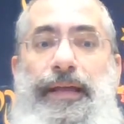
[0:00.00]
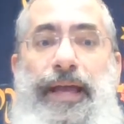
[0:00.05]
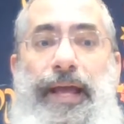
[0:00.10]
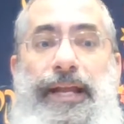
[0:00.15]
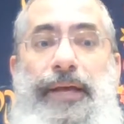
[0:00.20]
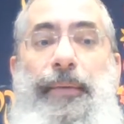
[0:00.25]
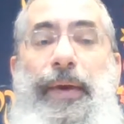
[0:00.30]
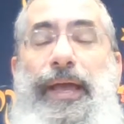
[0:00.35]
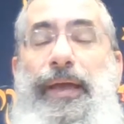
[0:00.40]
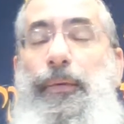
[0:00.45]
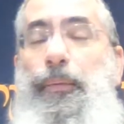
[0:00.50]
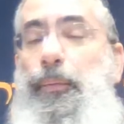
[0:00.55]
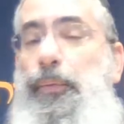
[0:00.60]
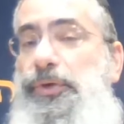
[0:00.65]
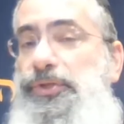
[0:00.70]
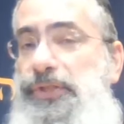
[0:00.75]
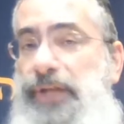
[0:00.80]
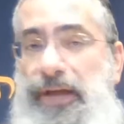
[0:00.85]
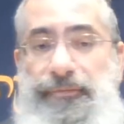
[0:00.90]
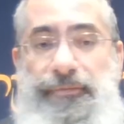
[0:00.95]
Anyway,
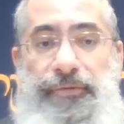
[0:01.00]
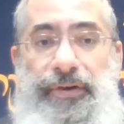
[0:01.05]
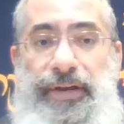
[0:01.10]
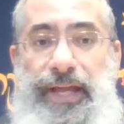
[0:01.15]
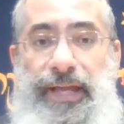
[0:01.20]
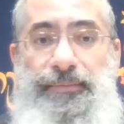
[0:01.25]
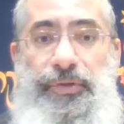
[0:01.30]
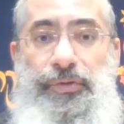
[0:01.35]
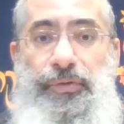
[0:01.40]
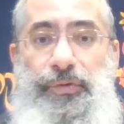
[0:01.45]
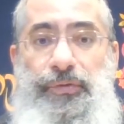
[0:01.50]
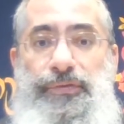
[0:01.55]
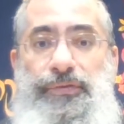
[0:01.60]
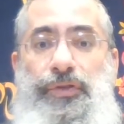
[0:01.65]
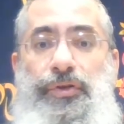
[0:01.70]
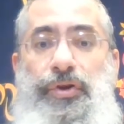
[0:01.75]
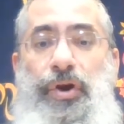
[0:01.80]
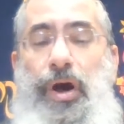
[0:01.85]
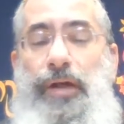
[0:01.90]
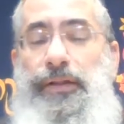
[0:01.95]
whichever name you use
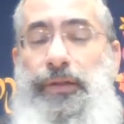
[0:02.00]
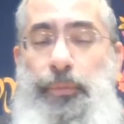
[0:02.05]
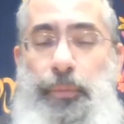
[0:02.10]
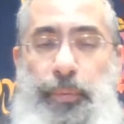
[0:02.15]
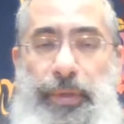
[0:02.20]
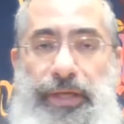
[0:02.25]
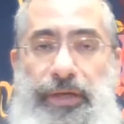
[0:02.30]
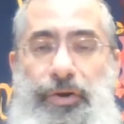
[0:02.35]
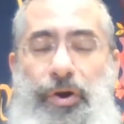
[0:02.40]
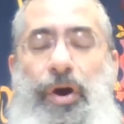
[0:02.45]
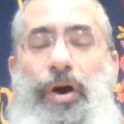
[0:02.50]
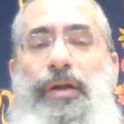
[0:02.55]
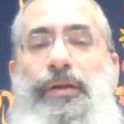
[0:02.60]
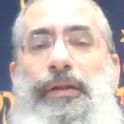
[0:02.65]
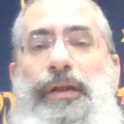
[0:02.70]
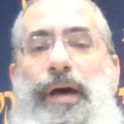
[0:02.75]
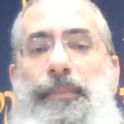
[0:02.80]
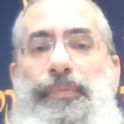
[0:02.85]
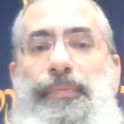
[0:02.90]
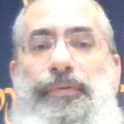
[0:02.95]
to call it, we
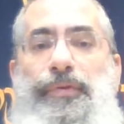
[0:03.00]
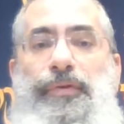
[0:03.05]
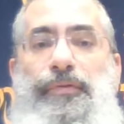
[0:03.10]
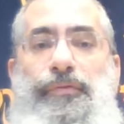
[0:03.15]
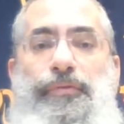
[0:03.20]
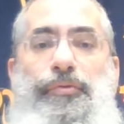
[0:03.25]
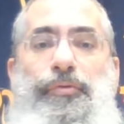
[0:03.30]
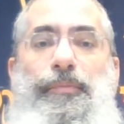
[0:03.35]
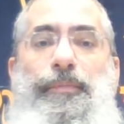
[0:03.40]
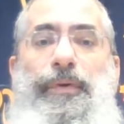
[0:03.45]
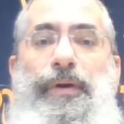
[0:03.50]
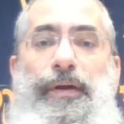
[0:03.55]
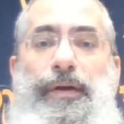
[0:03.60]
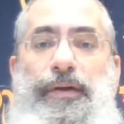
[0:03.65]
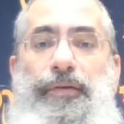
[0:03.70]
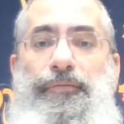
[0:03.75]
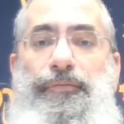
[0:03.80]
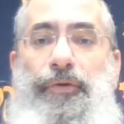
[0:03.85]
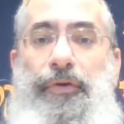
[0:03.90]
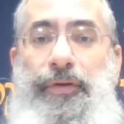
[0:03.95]
call up the groom
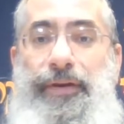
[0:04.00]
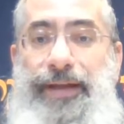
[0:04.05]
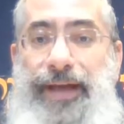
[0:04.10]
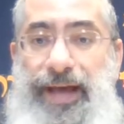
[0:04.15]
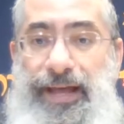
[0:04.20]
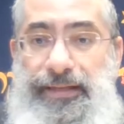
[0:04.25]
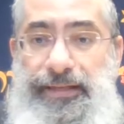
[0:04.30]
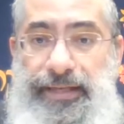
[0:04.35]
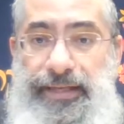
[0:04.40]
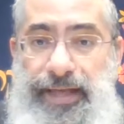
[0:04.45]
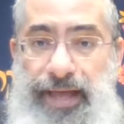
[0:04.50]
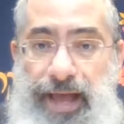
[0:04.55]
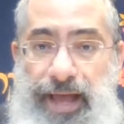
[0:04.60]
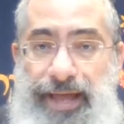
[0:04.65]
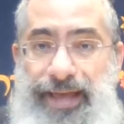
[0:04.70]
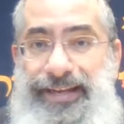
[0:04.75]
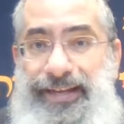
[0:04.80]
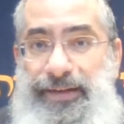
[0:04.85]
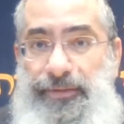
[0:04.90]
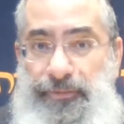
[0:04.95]
for an
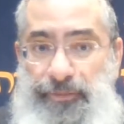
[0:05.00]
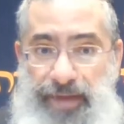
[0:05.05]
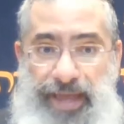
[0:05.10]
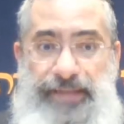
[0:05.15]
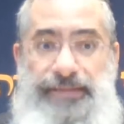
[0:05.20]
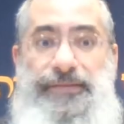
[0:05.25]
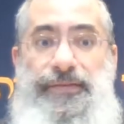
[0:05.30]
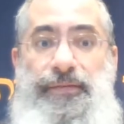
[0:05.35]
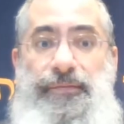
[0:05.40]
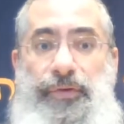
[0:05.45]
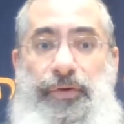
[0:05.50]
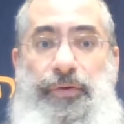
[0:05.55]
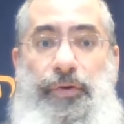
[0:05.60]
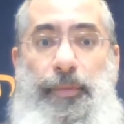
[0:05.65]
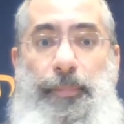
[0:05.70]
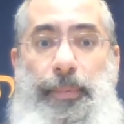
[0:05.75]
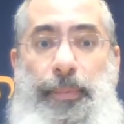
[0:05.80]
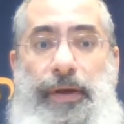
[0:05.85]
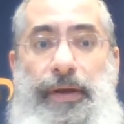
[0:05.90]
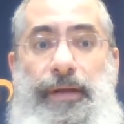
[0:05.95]
aliyah in advance of the
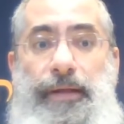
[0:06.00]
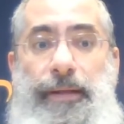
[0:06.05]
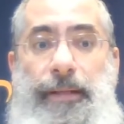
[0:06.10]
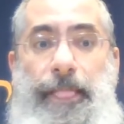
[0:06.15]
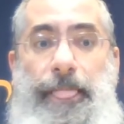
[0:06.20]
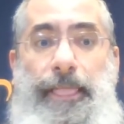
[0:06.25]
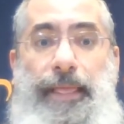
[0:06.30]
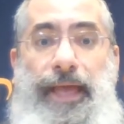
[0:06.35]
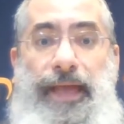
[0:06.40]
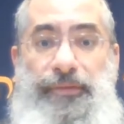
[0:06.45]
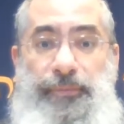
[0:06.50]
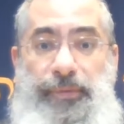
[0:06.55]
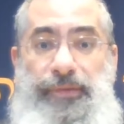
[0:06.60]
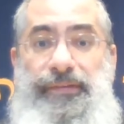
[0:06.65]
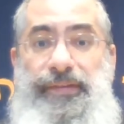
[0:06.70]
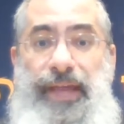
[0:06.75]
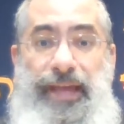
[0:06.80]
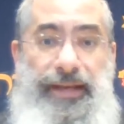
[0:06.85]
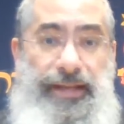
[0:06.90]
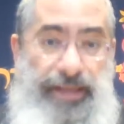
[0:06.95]
chuppah. As we
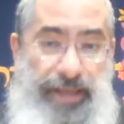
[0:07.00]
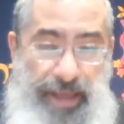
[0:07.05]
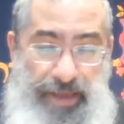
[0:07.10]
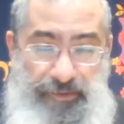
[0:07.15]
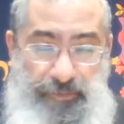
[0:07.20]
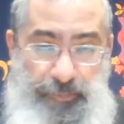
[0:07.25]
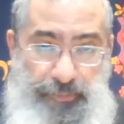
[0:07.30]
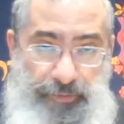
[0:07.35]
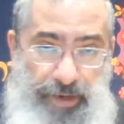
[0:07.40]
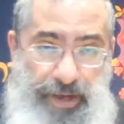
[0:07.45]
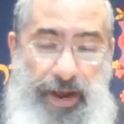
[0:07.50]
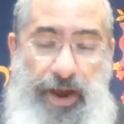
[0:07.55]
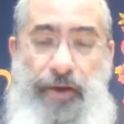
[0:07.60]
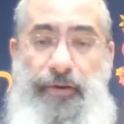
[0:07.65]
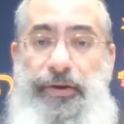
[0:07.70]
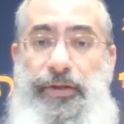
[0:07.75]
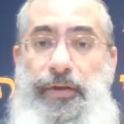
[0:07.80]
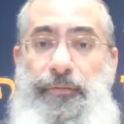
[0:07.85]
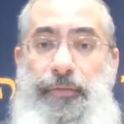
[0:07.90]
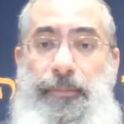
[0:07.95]
said, he has
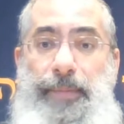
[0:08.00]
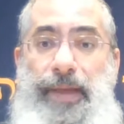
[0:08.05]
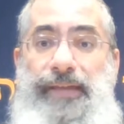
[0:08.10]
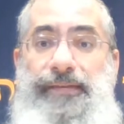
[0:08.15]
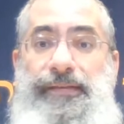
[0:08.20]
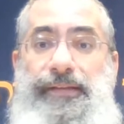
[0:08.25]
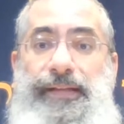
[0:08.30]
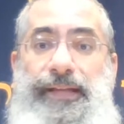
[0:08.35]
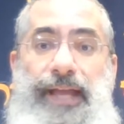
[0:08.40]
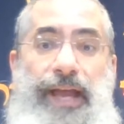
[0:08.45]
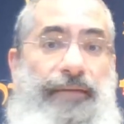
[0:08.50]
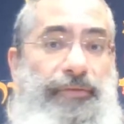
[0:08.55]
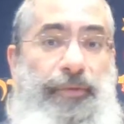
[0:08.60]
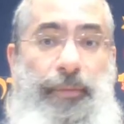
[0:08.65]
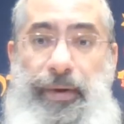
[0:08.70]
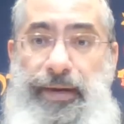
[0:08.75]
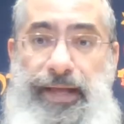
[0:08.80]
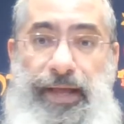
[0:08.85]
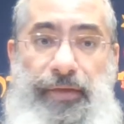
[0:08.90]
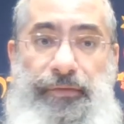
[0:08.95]
priority over basically
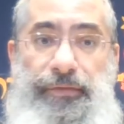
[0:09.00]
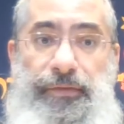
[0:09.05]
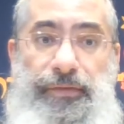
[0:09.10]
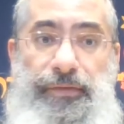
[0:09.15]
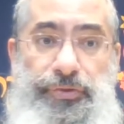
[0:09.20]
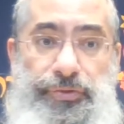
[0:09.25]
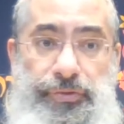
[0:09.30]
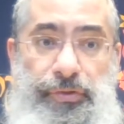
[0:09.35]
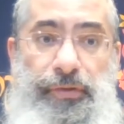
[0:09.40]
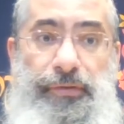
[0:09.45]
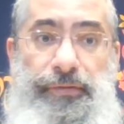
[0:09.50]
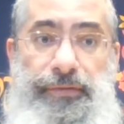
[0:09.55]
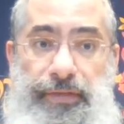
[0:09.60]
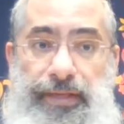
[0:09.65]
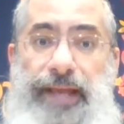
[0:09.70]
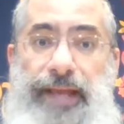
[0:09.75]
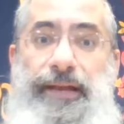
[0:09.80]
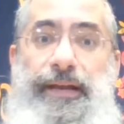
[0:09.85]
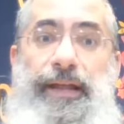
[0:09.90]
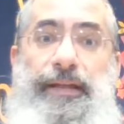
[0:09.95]
everyone else in the shul to
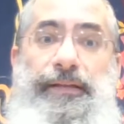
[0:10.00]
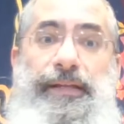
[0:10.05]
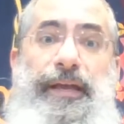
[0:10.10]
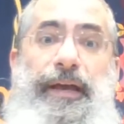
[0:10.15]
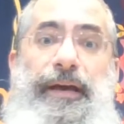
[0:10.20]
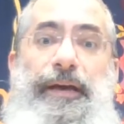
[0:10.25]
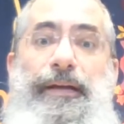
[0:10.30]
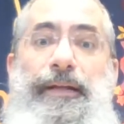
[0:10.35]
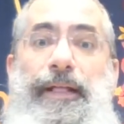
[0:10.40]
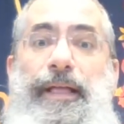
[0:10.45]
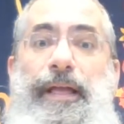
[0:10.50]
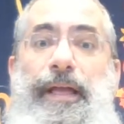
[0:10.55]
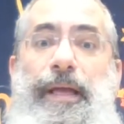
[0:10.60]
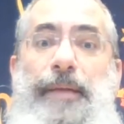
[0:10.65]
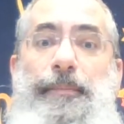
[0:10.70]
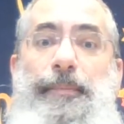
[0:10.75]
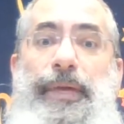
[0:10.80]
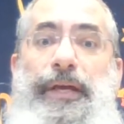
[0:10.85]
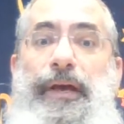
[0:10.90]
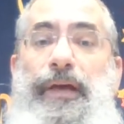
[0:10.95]
get an aliyah
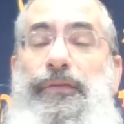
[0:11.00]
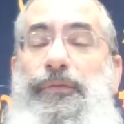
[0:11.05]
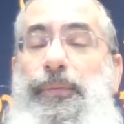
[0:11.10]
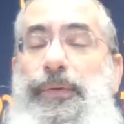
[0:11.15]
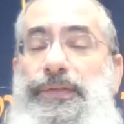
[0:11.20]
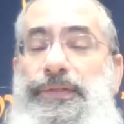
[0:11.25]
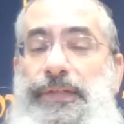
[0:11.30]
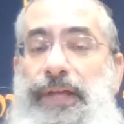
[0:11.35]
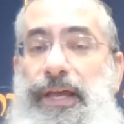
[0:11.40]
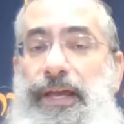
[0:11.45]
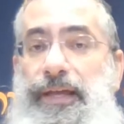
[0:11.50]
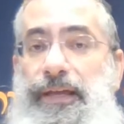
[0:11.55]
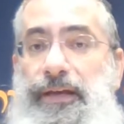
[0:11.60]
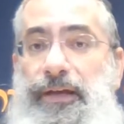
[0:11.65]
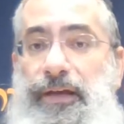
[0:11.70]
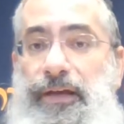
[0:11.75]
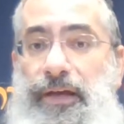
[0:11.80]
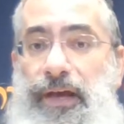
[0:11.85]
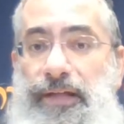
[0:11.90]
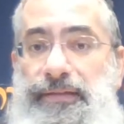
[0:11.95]
because we say
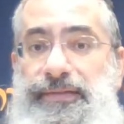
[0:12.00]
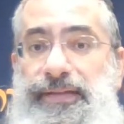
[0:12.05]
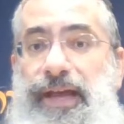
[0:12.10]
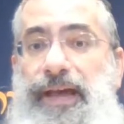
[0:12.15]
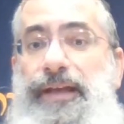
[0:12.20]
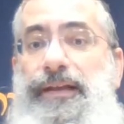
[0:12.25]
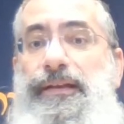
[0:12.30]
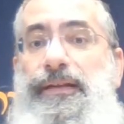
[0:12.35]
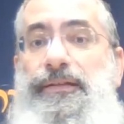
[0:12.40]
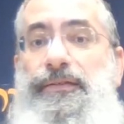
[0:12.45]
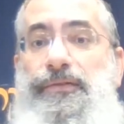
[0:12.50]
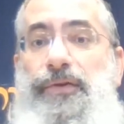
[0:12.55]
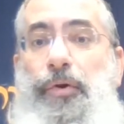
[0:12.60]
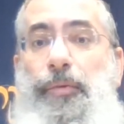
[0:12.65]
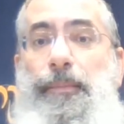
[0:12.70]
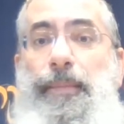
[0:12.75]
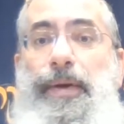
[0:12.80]
Chatan Dome